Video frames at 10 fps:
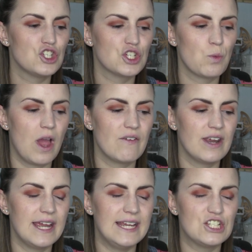just where
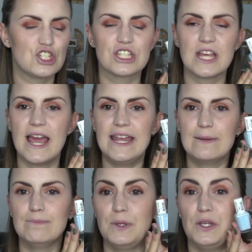it is just
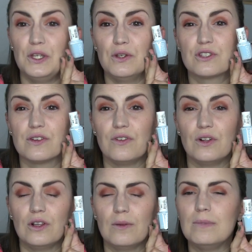a
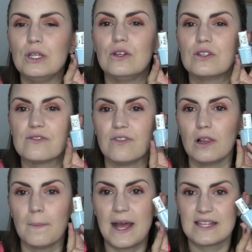beautiful,
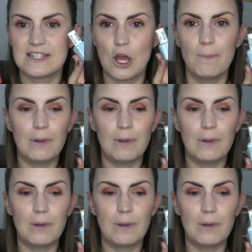beautiful pastel